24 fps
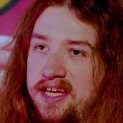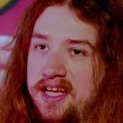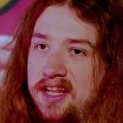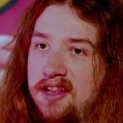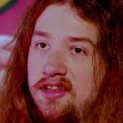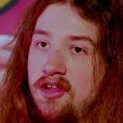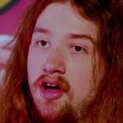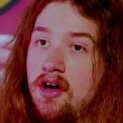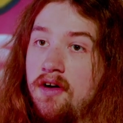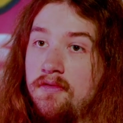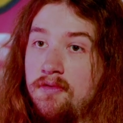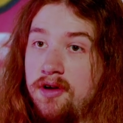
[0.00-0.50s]

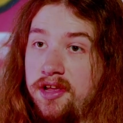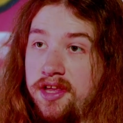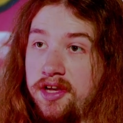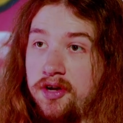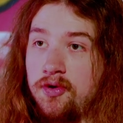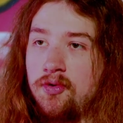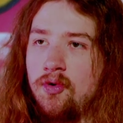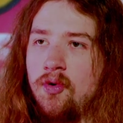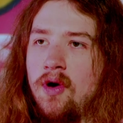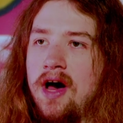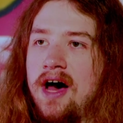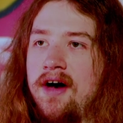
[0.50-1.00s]
It's all really
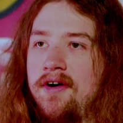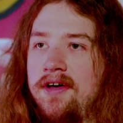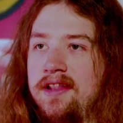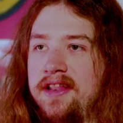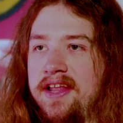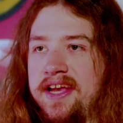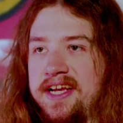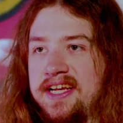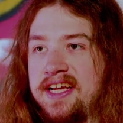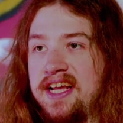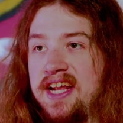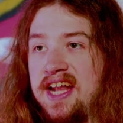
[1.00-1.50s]
cool how it
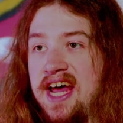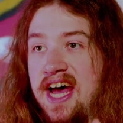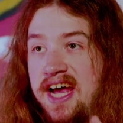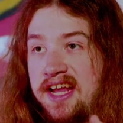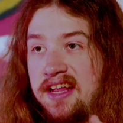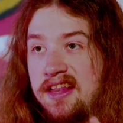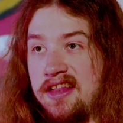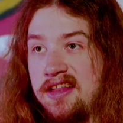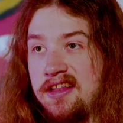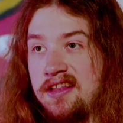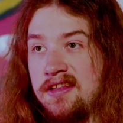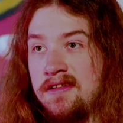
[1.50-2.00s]

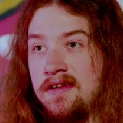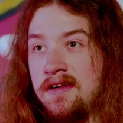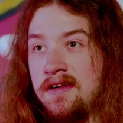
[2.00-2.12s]
connects.